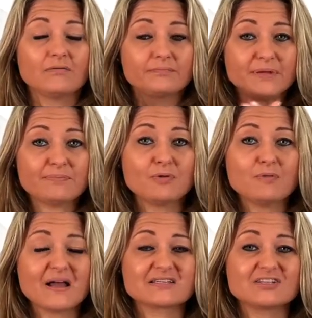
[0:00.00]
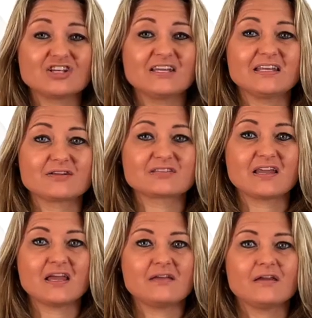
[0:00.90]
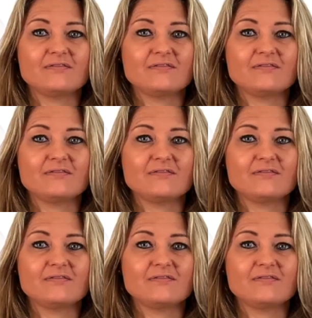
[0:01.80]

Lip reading: people will message in and they'll say